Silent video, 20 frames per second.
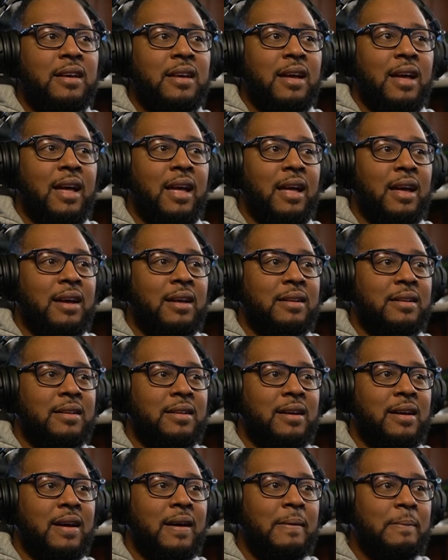And
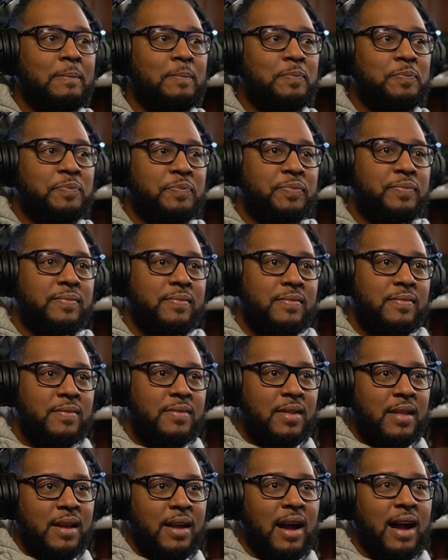
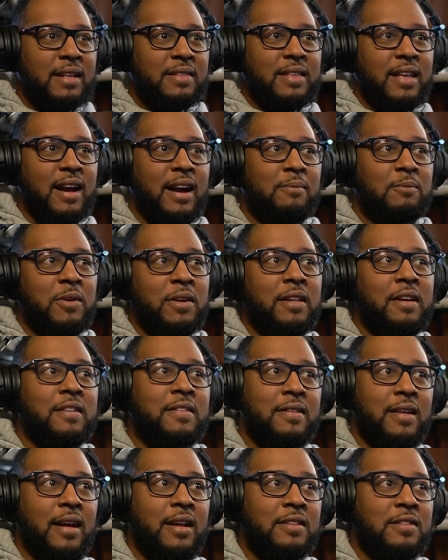I'm really
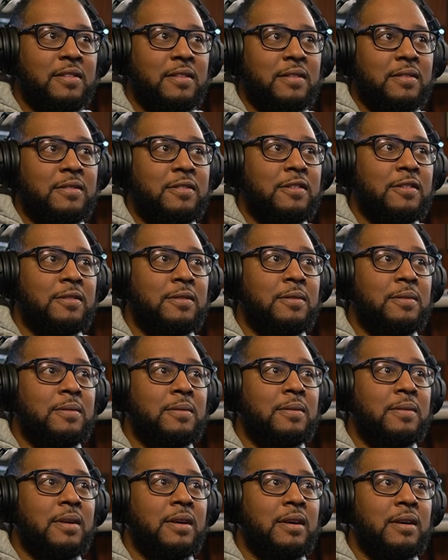excited to
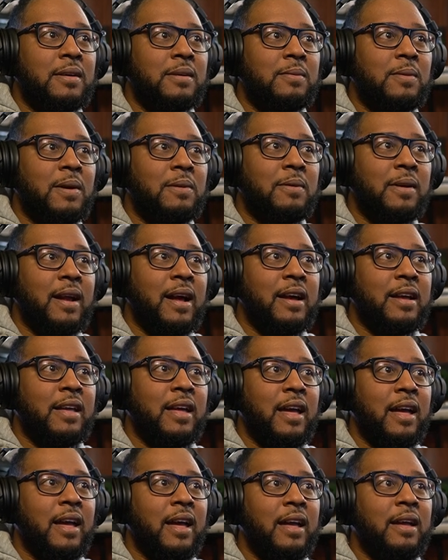work with
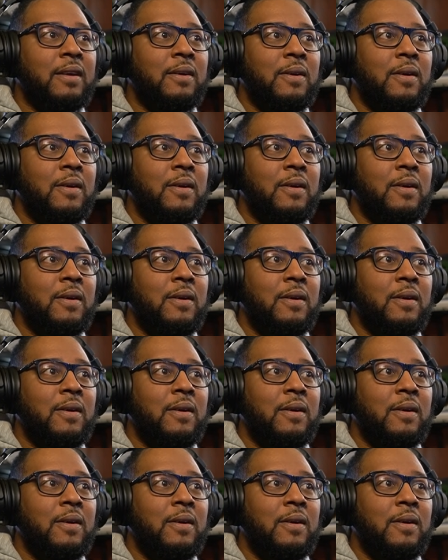Akai